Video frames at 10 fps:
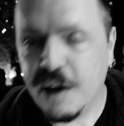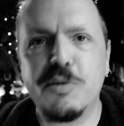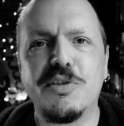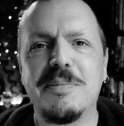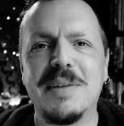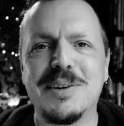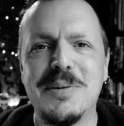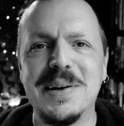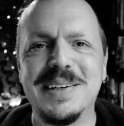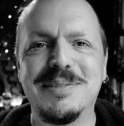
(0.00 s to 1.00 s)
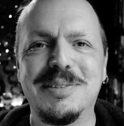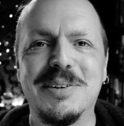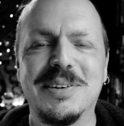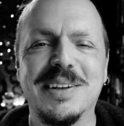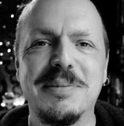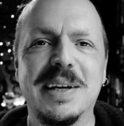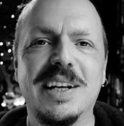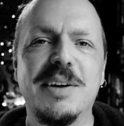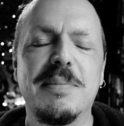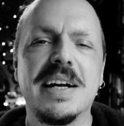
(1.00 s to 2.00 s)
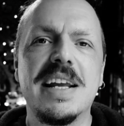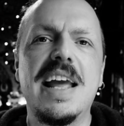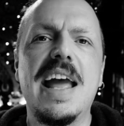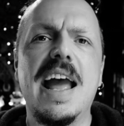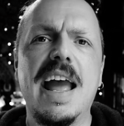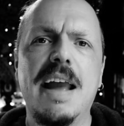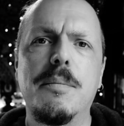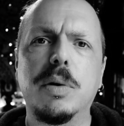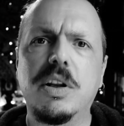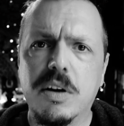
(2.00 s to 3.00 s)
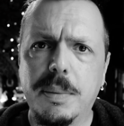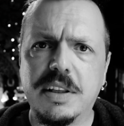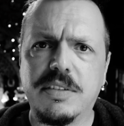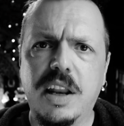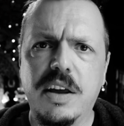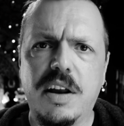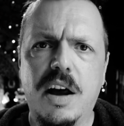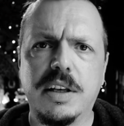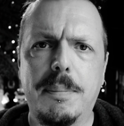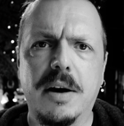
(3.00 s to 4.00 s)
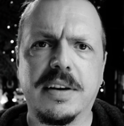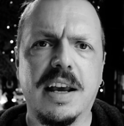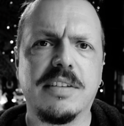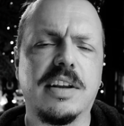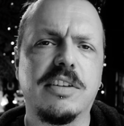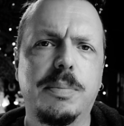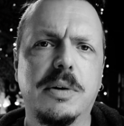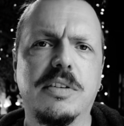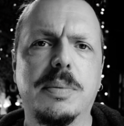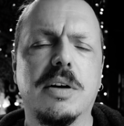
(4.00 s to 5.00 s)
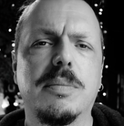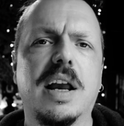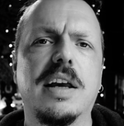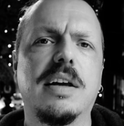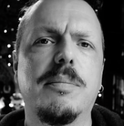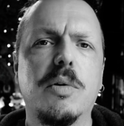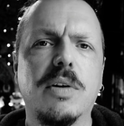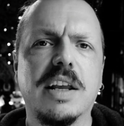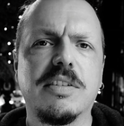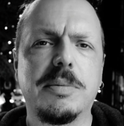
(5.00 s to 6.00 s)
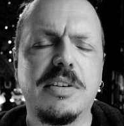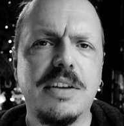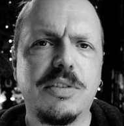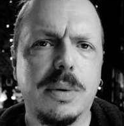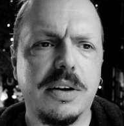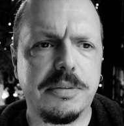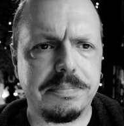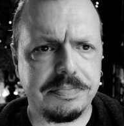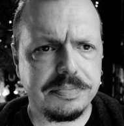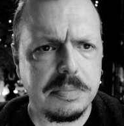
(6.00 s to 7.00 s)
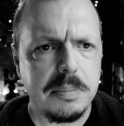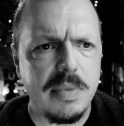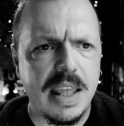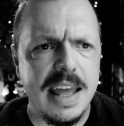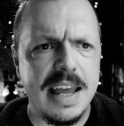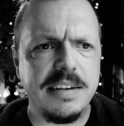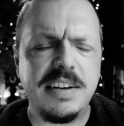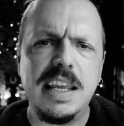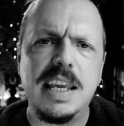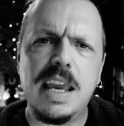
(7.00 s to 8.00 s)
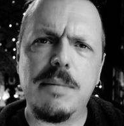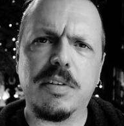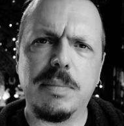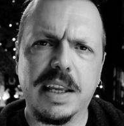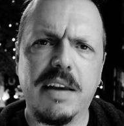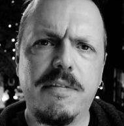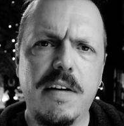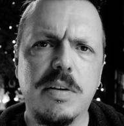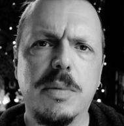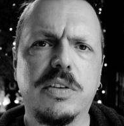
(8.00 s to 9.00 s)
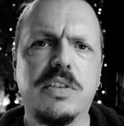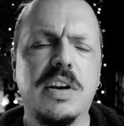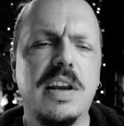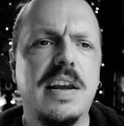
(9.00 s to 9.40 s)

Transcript: I won't drop that quite in the flow because that'll make a loud bang. We talk about this a lot on the podcast, as Spud has become kind of more or less obsessed with it. And he came from like a very much